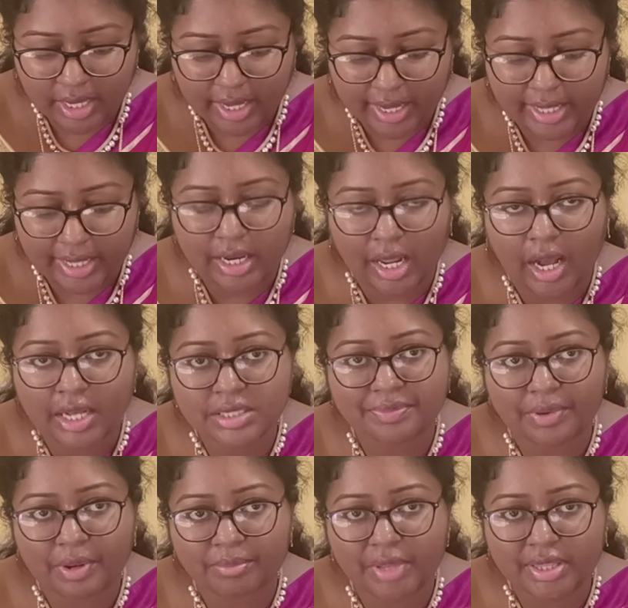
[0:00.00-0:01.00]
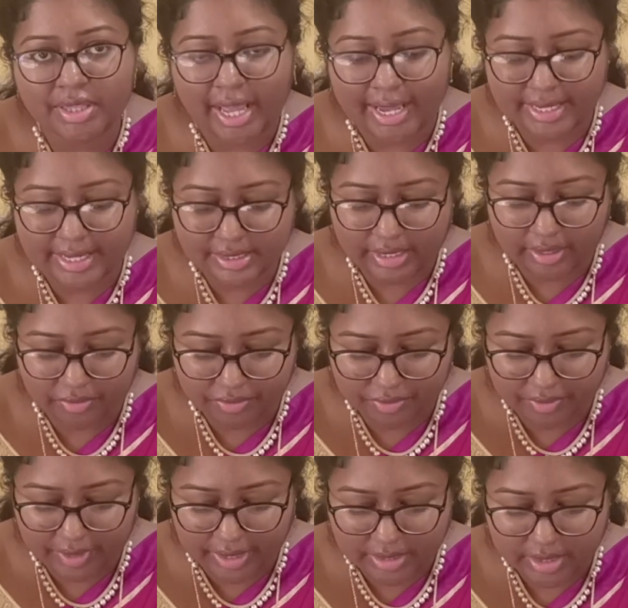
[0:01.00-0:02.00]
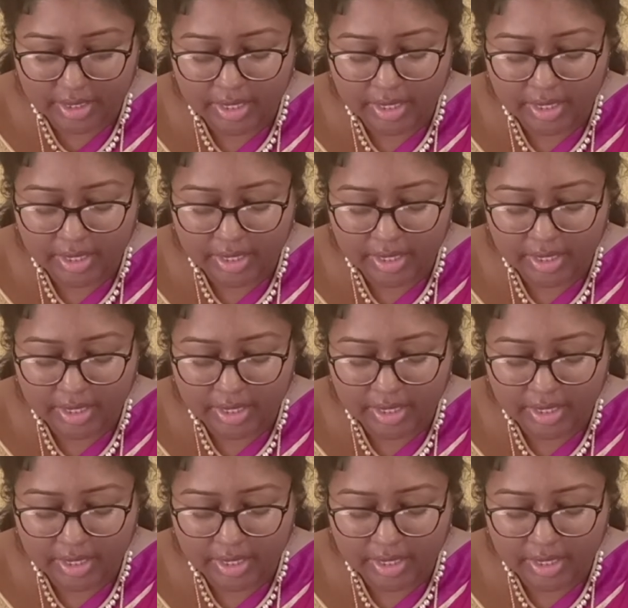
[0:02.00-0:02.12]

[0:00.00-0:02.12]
and last from the thighs and feet.